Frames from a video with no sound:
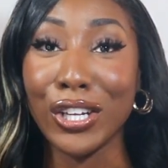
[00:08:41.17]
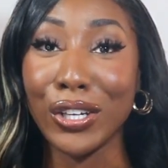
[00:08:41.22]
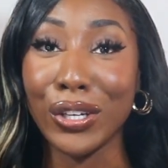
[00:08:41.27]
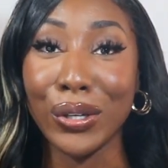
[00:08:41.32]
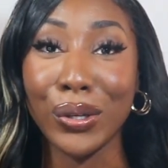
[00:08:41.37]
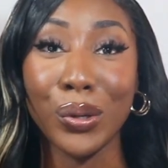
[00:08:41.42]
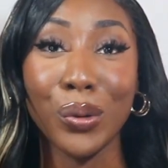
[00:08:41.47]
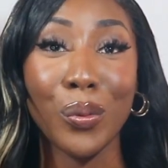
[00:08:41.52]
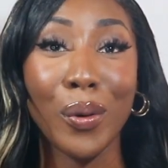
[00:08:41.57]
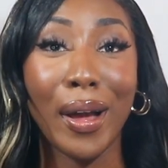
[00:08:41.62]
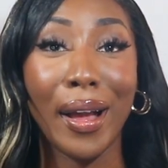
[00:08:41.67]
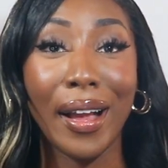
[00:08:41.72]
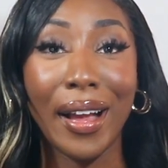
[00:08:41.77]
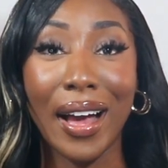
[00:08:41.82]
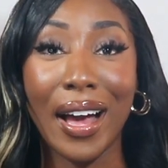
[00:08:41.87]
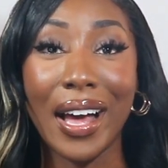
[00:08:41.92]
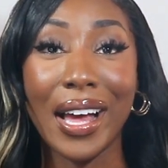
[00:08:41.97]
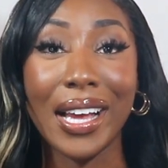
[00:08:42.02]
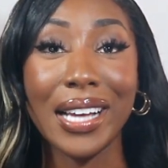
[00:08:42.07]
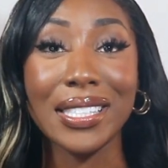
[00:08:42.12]
You
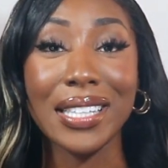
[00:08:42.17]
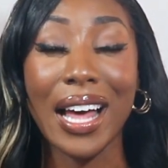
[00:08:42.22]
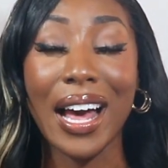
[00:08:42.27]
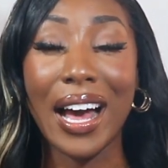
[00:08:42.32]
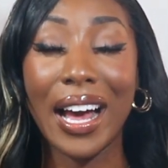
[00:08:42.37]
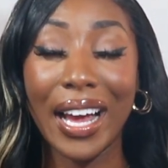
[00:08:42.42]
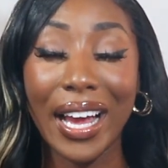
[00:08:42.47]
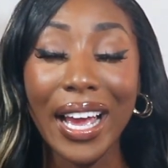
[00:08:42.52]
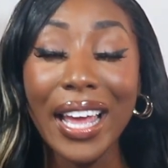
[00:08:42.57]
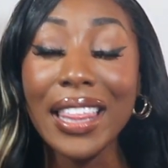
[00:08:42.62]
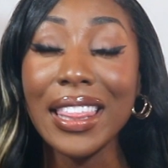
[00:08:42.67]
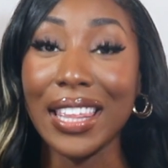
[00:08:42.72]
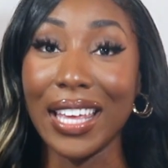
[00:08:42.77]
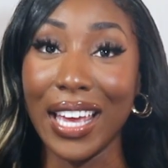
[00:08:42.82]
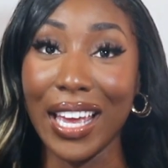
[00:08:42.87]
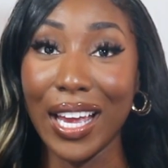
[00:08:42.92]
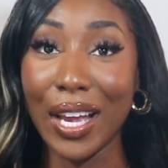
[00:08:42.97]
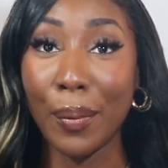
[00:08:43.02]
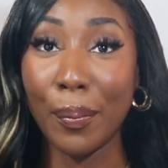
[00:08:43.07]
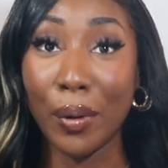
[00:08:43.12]
guys, I
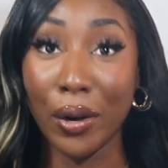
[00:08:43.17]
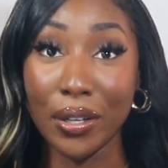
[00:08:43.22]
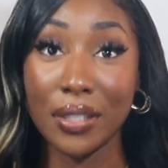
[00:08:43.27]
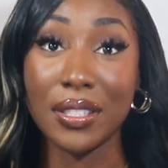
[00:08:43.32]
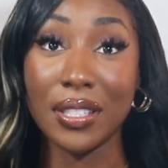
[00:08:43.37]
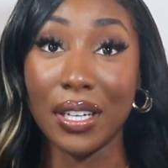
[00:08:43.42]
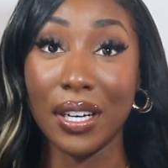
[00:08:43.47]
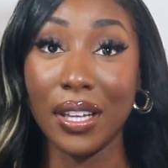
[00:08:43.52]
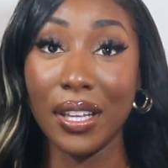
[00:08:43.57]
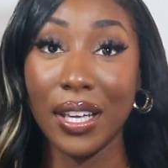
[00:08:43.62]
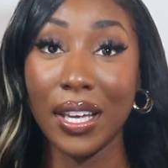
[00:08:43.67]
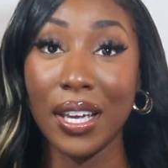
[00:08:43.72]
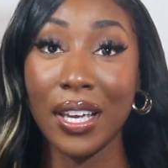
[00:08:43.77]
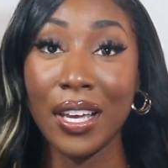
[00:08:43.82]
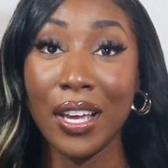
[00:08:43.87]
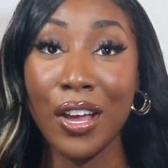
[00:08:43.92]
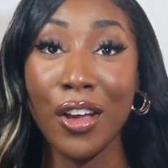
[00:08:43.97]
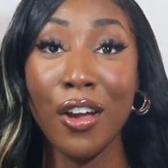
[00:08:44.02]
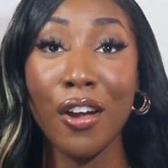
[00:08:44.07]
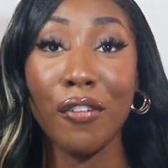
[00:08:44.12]
think personally,
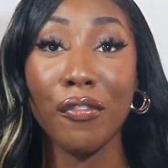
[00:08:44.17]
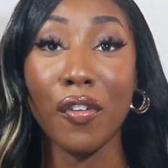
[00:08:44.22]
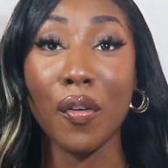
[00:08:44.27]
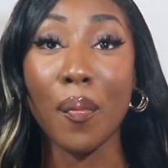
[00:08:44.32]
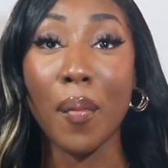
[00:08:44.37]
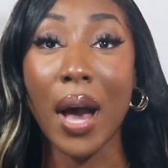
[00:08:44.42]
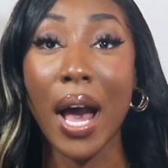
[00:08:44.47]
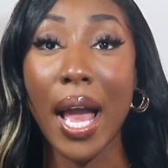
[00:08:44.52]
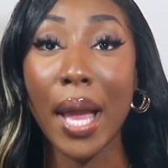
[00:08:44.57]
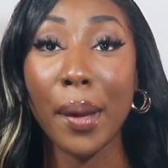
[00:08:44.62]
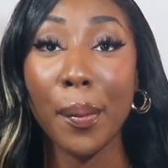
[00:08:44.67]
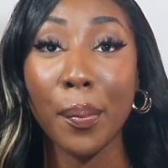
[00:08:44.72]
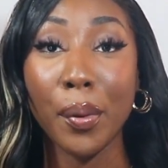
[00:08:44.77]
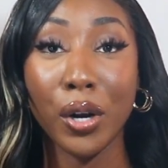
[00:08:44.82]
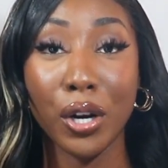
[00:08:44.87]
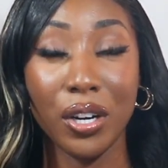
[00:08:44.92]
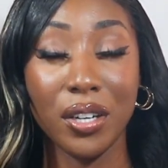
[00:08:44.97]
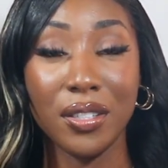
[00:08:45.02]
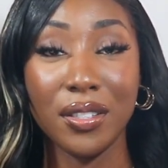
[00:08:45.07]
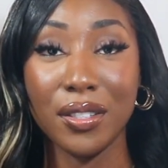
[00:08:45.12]
for my
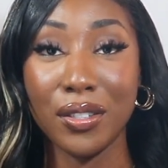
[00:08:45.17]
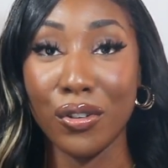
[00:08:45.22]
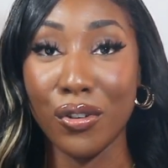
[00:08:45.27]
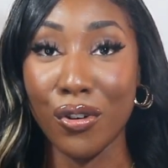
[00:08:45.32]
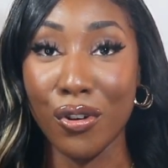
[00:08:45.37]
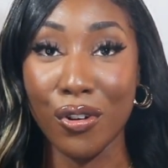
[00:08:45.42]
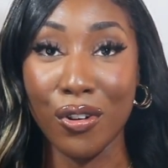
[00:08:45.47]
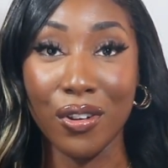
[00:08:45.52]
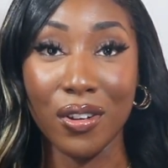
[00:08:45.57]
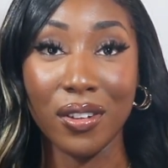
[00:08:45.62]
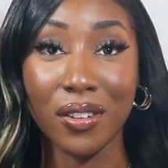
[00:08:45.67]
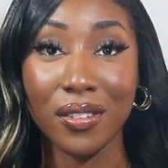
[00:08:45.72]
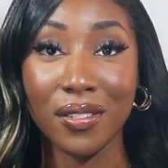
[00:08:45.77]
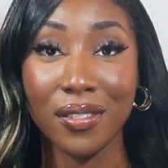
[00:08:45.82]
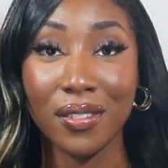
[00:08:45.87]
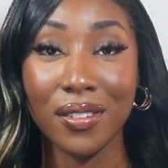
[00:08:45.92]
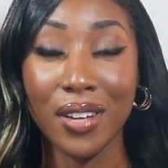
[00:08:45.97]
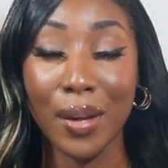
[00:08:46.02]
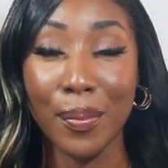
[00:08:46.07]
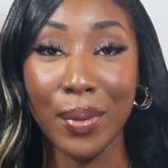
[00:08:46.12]
personal
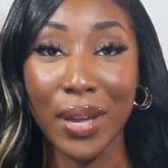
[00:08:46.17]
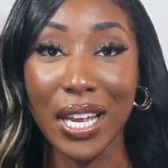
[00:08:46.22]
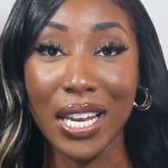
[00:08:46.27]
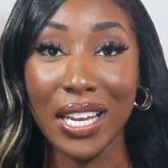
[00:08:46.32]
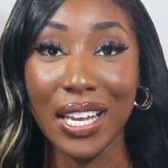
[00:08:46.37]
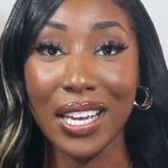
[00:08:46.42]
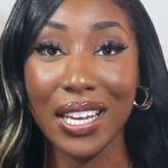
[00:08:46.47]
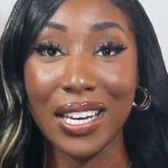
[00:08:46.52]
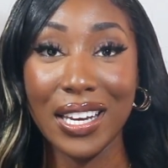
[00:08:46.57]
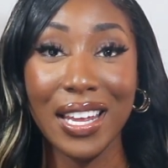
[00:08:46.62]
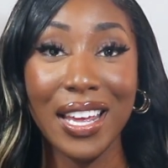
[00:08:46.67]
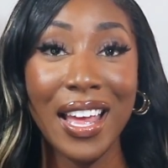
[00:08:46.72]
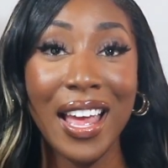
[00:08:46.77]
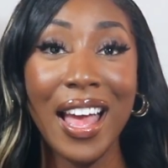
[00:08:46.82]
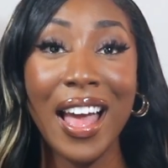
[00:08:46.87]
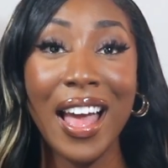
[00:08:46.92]
opinion,